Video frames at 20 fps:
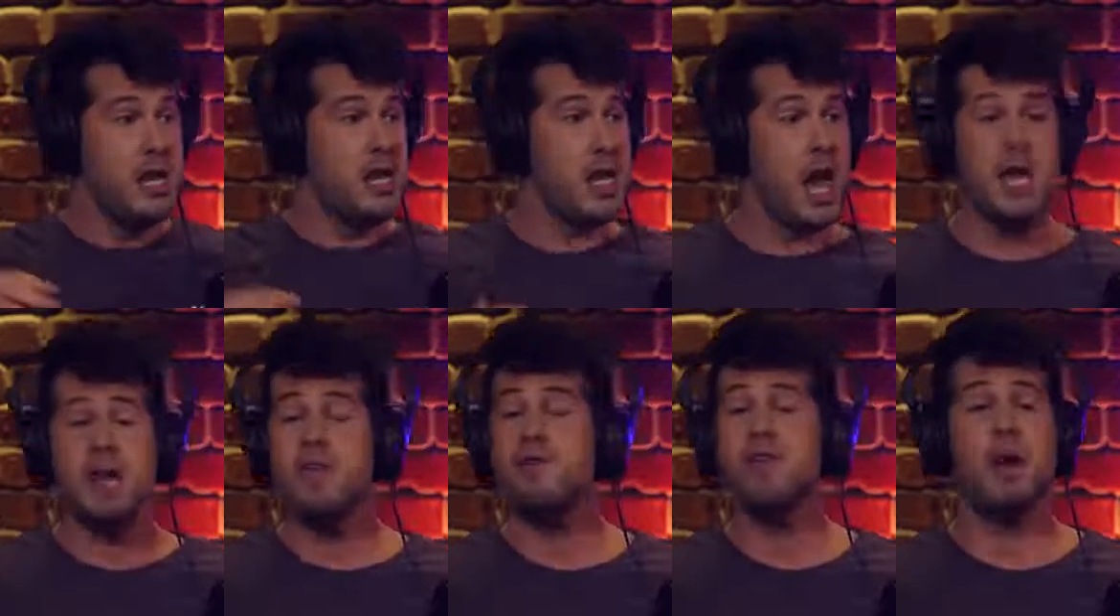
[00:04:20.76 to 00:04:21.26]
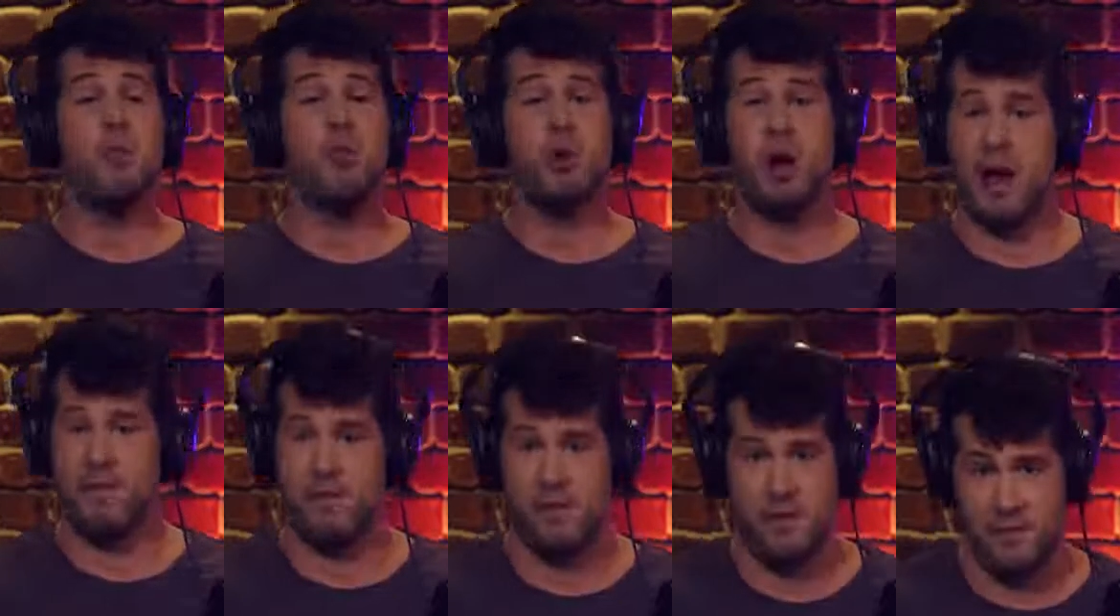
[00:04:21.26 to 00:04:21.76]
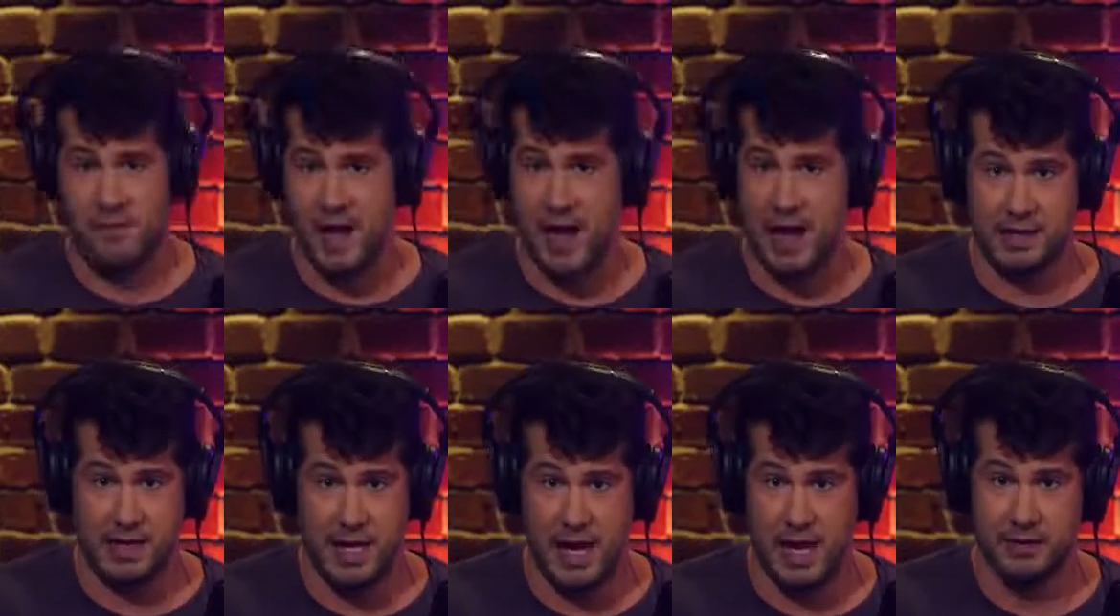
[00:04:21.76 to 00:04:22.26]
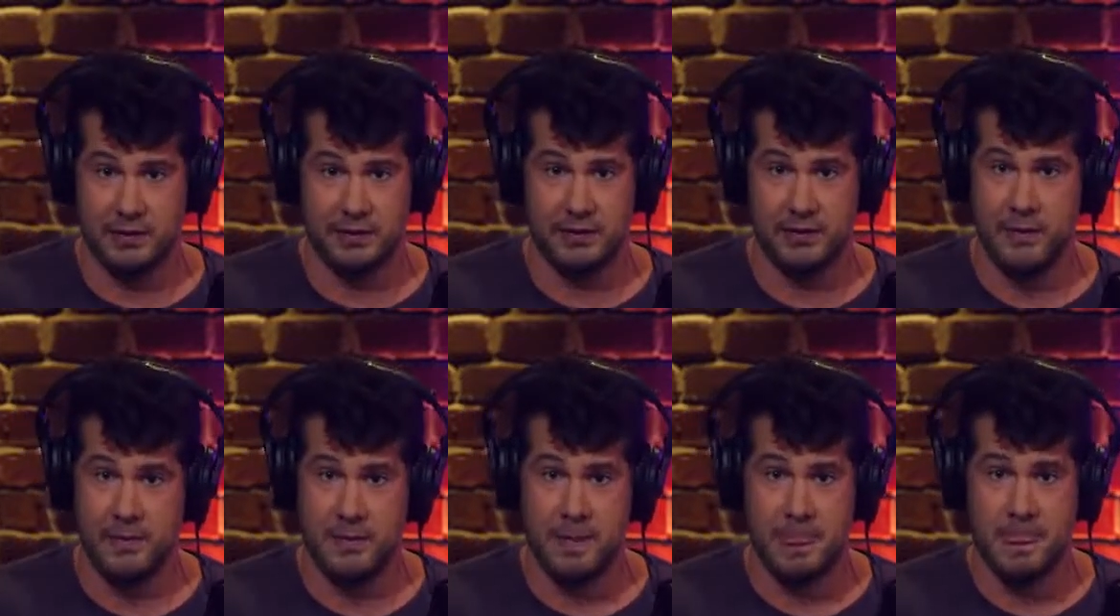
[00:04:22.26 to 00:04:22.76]
None of them were ever fat
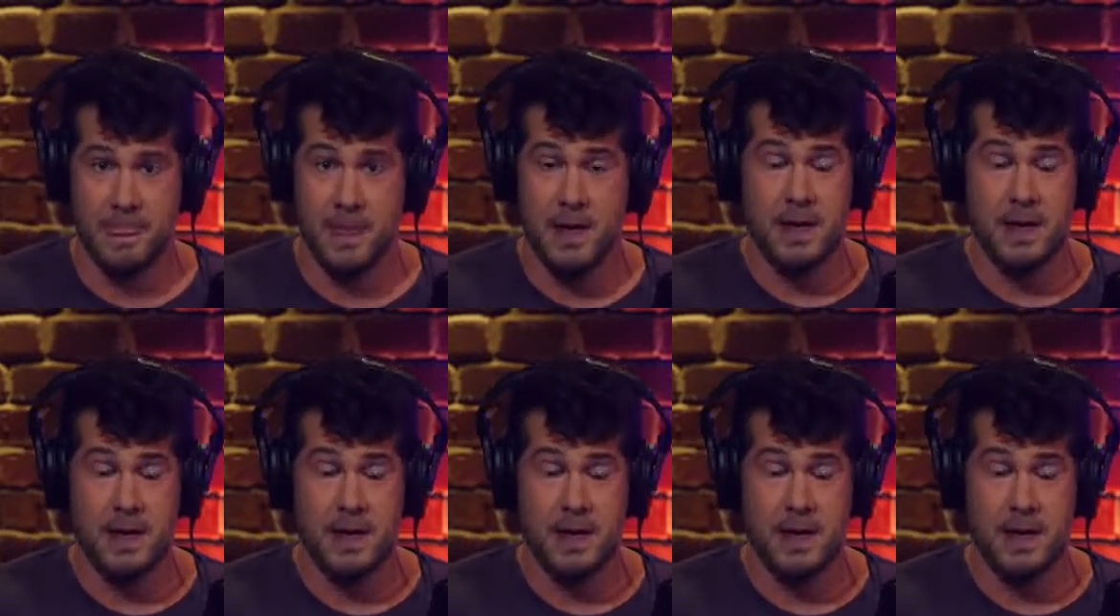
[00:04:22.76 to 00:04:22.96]
guys. No.